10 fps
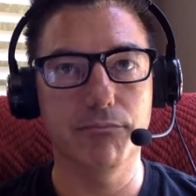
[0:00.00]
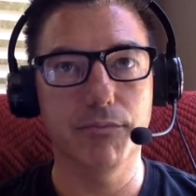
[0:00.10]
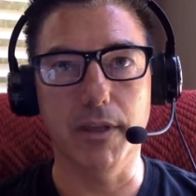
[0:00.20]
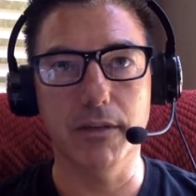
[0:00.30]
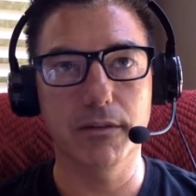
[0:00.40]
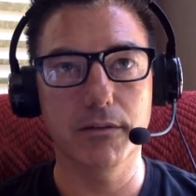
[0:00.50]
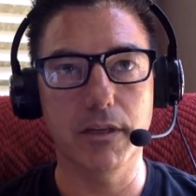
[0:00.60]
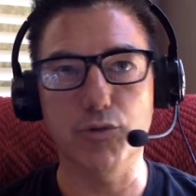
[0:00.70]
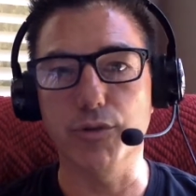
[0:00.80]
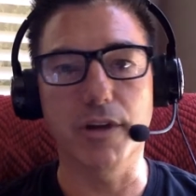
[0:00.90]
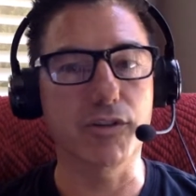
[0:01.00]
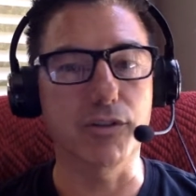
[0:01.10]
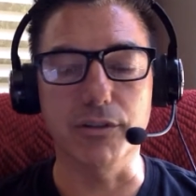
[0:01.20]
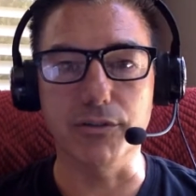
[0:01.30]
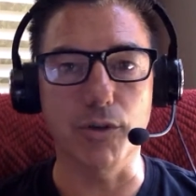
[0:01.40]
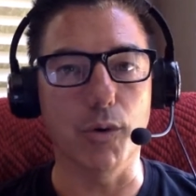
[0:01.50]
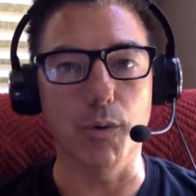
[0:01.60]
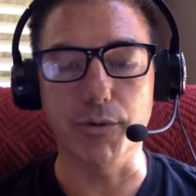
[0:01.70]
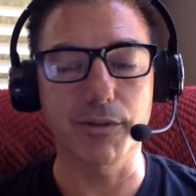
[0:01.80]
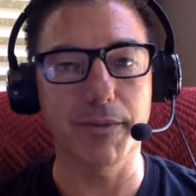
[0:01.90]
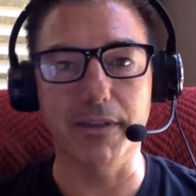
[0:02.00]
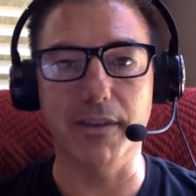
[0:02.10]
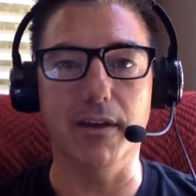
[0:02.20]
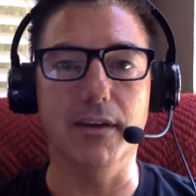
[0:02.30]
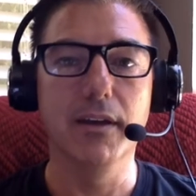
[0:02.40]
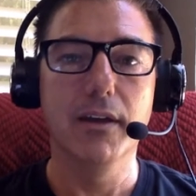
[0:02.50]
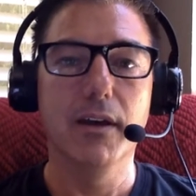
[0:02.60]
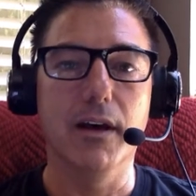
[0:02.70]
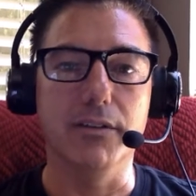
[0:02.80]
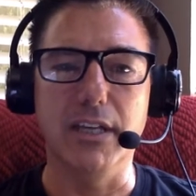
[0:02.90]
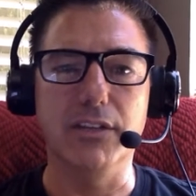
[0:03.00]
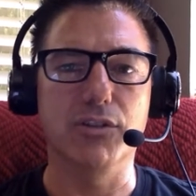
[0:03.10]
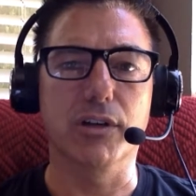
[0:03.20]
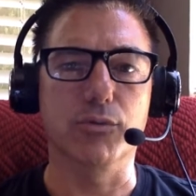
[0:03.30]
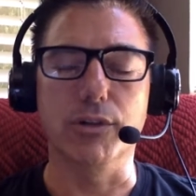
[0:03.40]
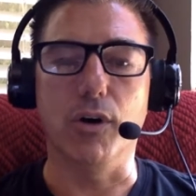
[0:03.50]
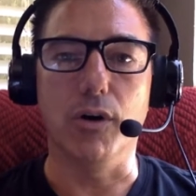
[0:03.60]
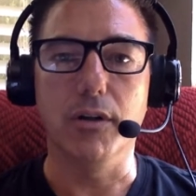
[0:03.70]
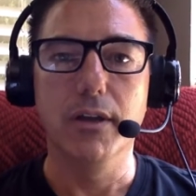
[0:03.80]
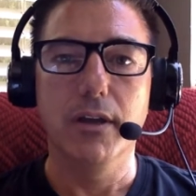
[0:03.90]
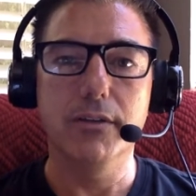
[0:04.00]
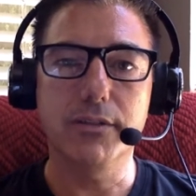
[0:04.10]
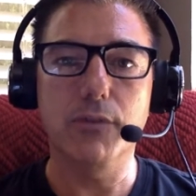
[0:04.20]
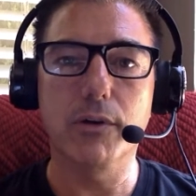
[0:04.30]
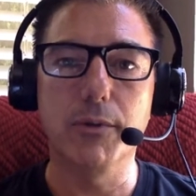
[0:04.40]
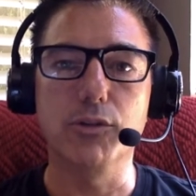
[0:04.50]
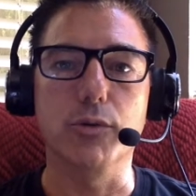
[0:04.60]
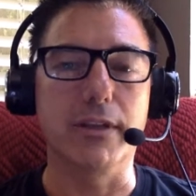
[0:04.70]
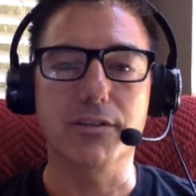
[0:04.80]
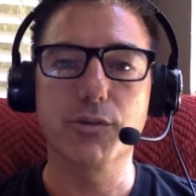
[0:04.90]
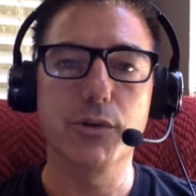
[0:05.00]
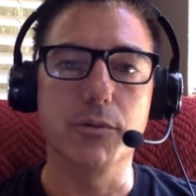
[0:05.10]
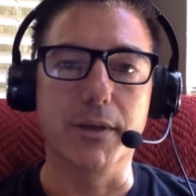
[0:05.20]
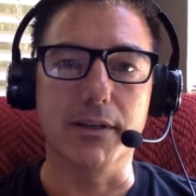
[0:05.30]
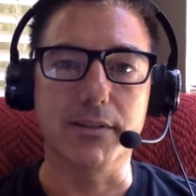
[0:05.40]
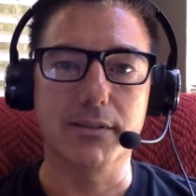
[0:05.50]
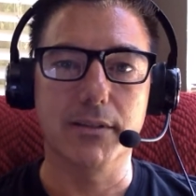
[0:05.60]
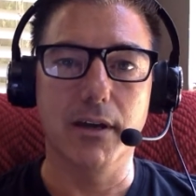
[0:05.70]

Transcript: like Introduction to Zoho or something like that, an introductory call, I'd recommend doing that. It's 30 minutes.